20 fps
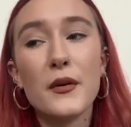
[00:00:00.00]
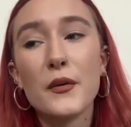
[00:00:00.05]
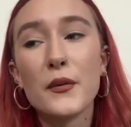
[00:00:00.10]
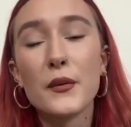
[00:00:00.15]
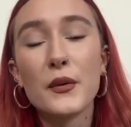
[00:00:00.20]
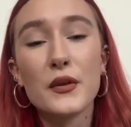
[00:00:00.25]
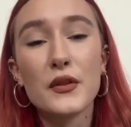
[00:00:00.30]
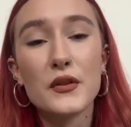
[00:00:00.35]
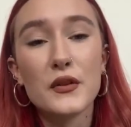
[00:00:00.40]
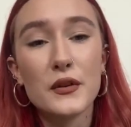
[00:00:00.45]

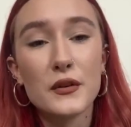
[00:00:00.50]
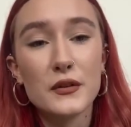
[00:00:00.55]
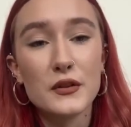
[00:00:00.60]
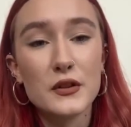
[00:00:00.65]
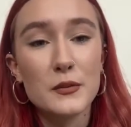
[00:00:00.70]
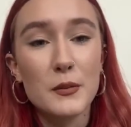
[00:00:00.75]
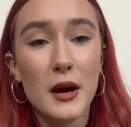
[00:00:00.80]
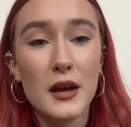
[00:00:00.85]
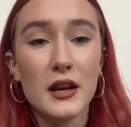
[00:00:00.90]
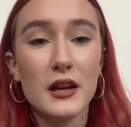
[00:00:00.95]
with
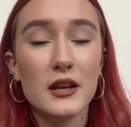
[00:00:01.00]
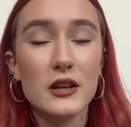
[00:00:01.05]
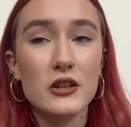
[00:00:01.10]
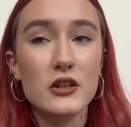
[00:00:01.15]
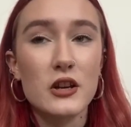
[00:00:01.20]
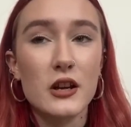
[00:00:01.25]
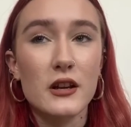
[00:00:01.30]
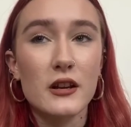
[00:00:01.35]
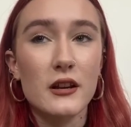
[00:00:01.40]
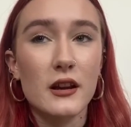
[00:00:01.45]
Spanish,
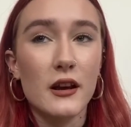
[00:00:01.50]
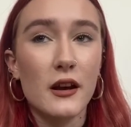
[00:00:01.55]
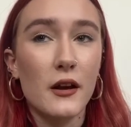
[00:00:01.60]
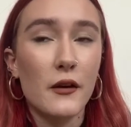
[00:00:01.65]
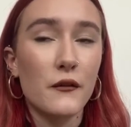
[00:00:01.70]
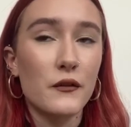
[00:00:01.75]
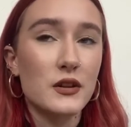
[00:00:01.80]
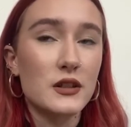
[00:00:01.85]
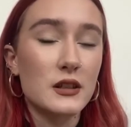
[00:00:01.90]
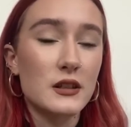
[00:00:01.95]
and
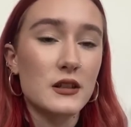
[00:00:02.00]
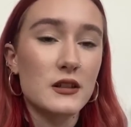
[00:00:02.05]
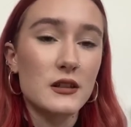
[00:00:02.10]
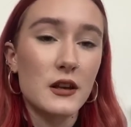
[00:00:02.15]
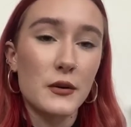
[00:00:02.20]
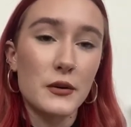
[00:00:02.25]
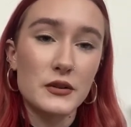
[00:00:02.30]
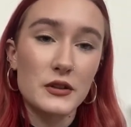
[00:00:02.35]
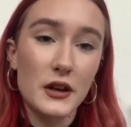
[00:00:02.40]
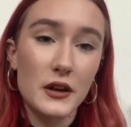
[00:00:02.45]
obviously this
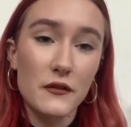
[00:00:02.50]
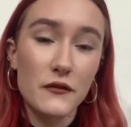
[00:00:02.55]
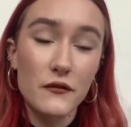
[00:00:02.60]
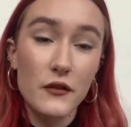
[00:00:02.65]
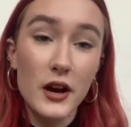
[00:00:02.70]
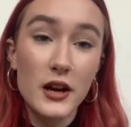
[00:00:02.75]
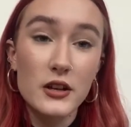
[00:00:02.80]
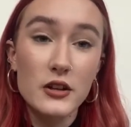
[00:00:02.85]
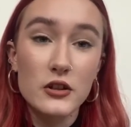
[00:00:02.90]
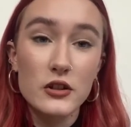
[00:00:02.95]
language like
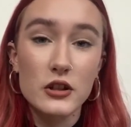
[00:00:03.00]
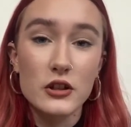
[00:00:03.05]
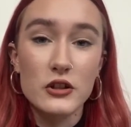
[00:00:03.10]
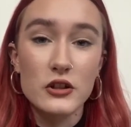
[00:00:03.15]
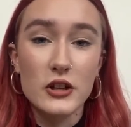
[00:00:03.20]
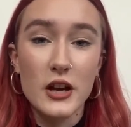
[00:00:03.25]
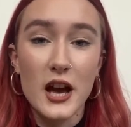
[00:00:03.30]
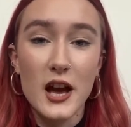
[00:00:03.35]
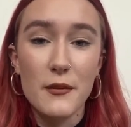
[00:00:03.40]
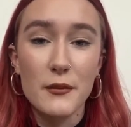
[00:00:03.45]
French and
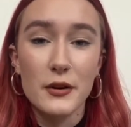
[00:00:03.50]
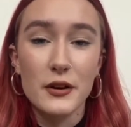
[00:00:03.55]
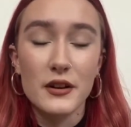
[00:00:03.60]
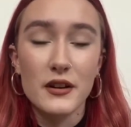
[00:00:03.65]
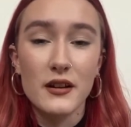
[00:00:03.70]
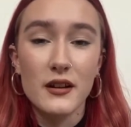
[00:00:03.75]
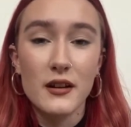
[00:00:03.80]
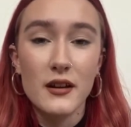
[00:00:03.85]
German.